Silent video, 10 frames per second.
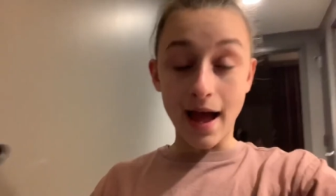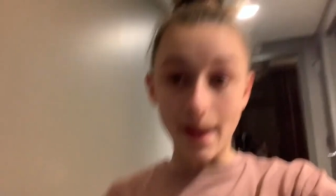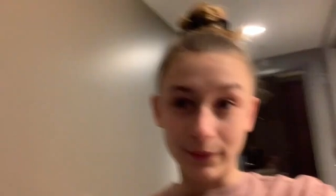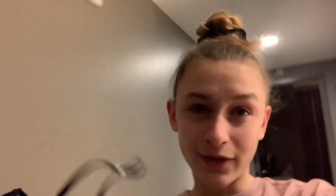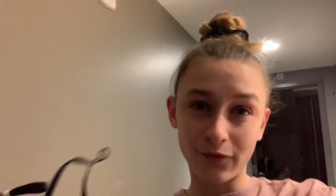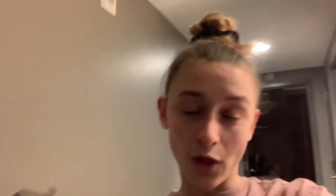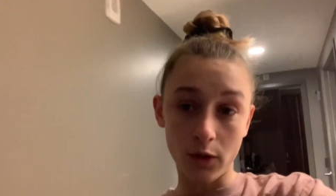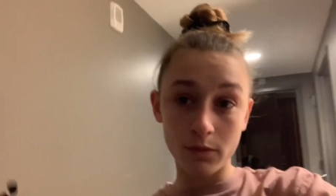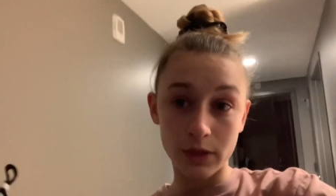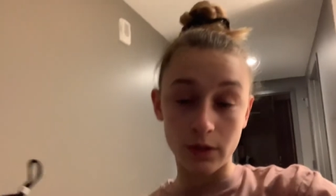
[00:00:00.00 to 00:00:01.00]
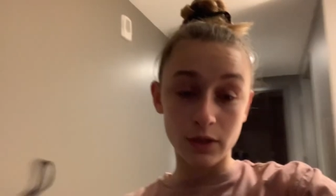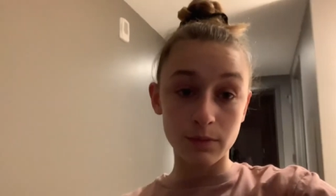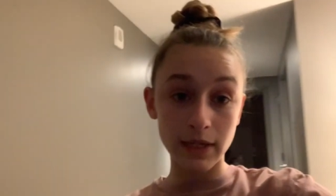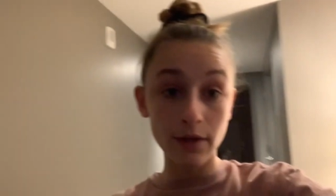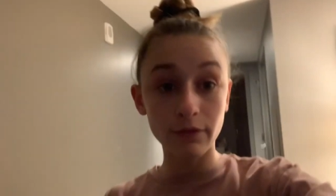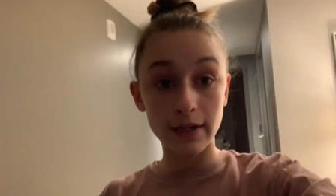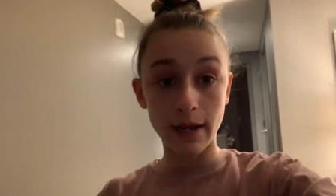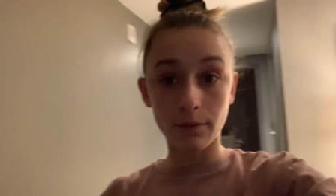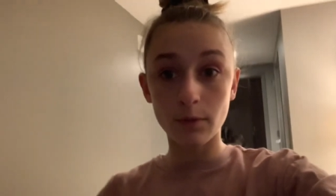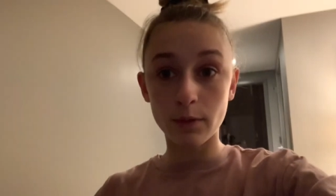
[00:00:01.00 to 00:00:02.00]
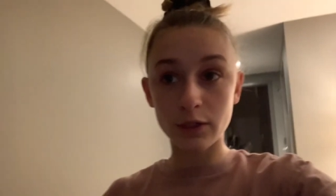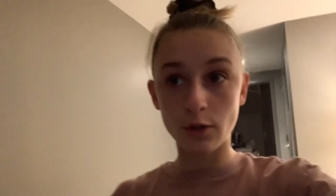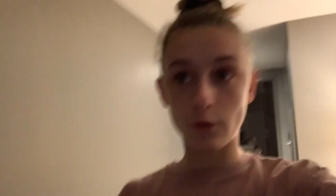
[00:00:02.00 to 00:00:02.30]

I'm gonna vlog what we do this weekend. Right now we're going to a